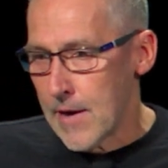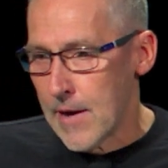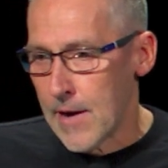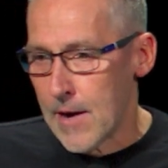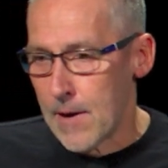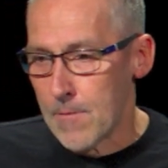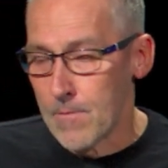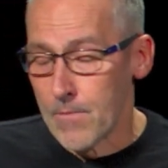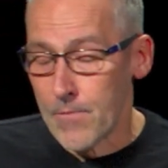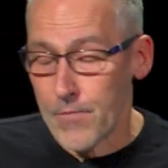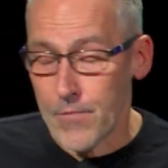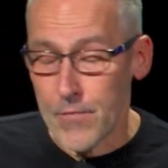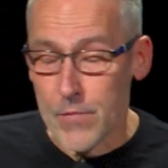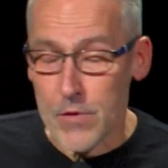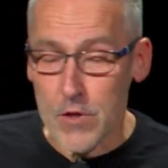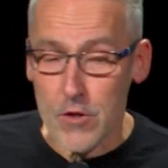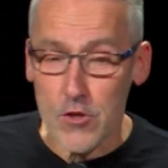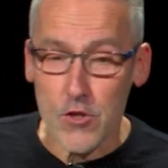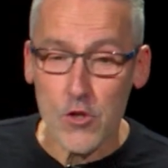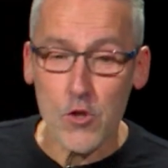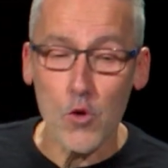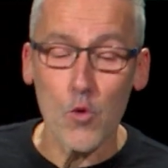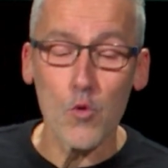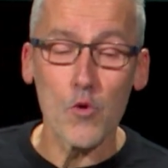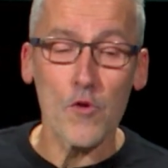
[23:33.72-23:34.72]
Um,
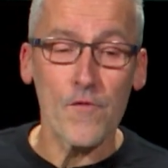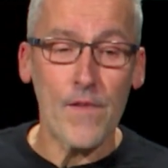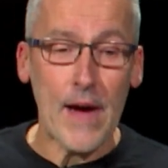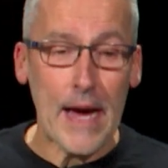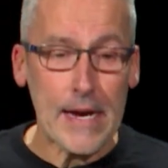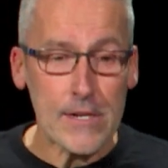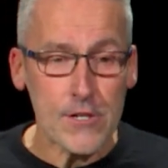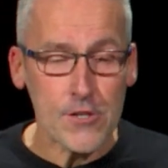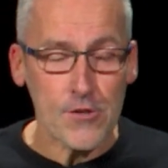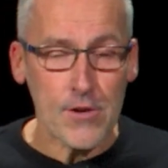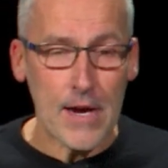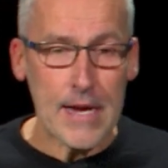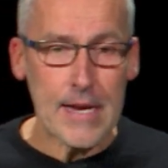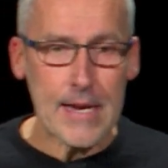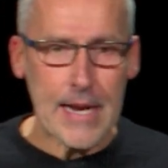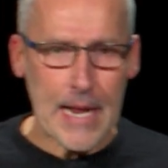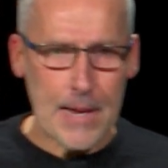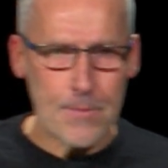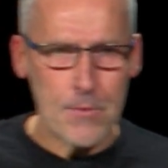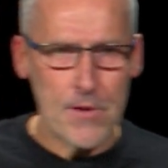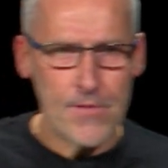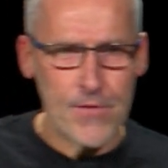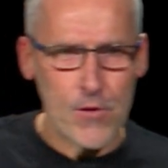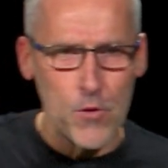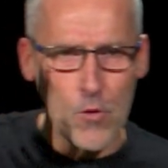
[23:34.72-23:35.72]
the School of Acts training,
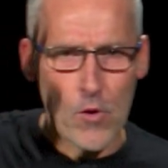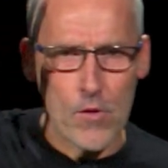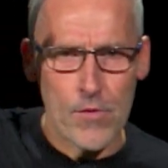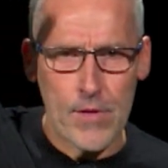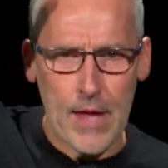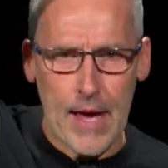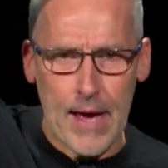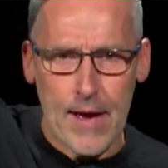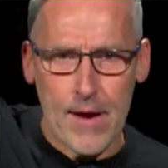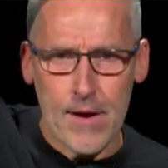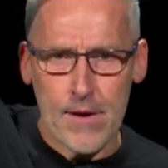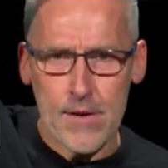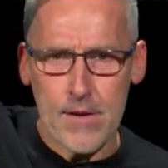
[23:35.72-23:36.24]
how many of you are on that?